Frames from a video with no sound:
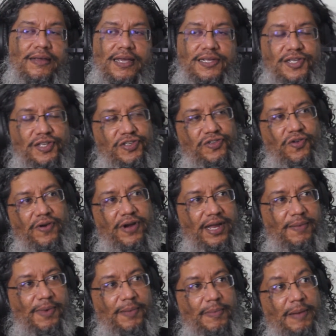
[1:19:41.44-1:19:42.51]
is a story
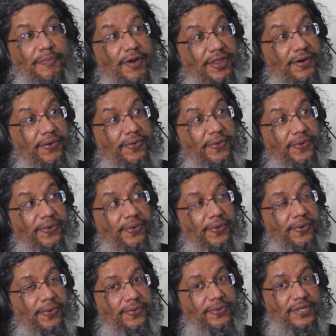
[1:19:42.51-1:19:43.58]
about my brother
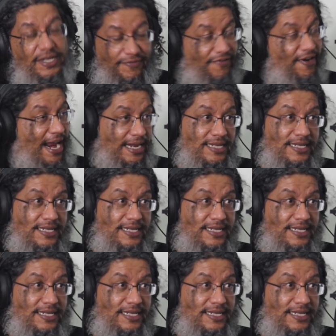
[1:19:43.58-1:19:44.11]
who's in France.